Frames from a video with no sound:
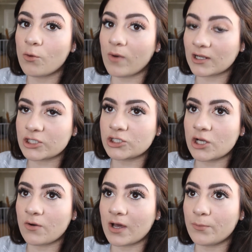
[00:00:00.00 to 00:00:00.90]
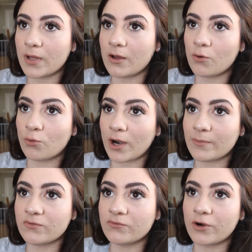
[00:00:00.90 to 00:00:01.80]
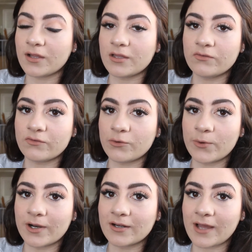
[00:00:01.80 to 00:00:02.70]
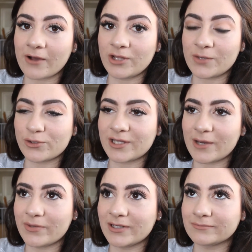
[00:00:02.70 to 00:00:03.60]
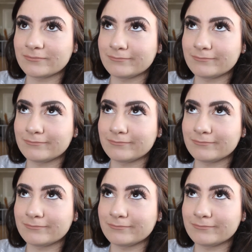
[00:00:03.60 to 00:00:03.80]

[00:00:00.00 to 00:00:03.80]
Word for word: watch it show up right before I leave for work. How lame would that be?